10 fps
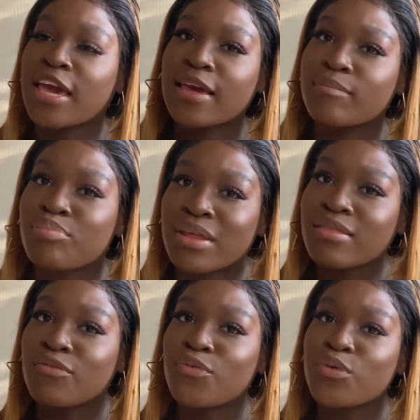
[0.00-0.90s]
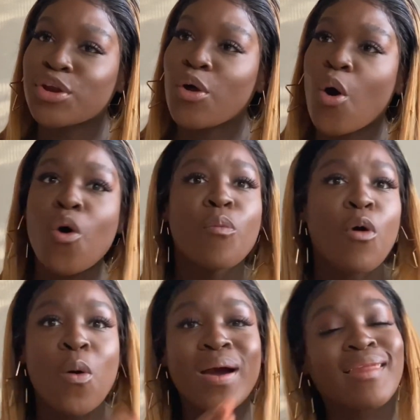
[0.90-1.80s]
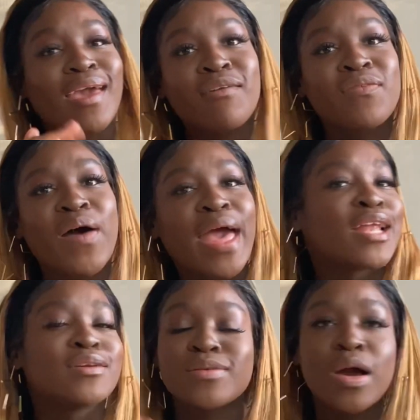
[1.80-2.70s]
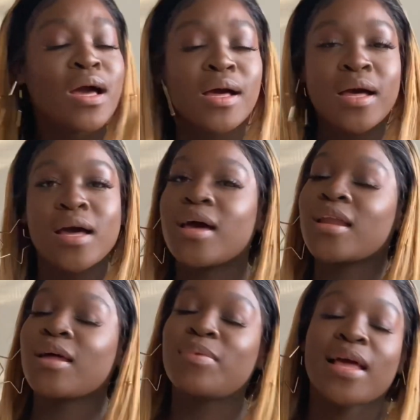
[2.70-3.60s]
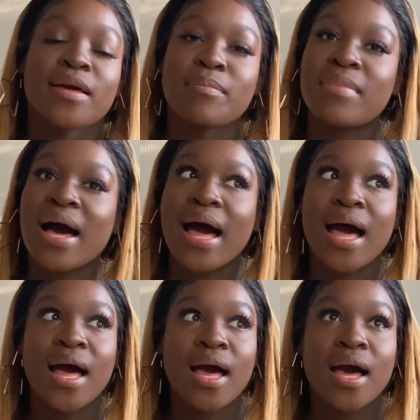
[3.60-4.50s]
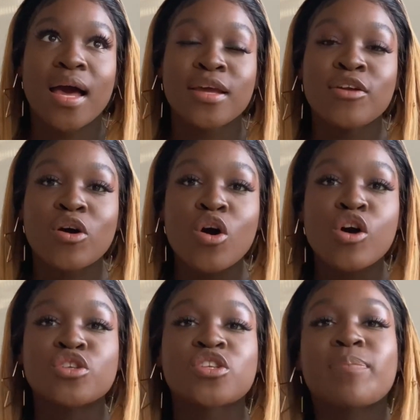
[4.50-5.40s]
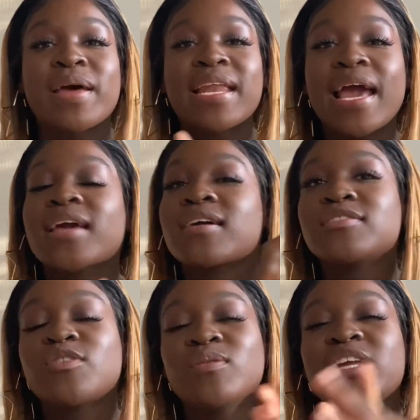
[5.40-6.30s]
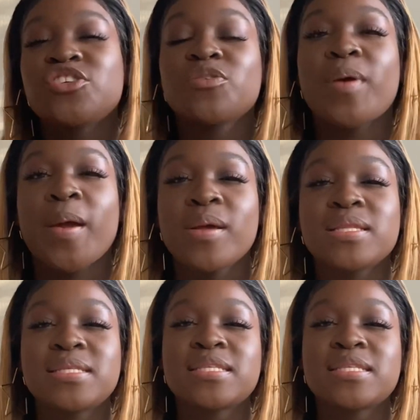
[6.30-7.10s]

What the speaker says: bring the food at home or whatever? And I'm like, ma, you know. So but like, don't let your parents'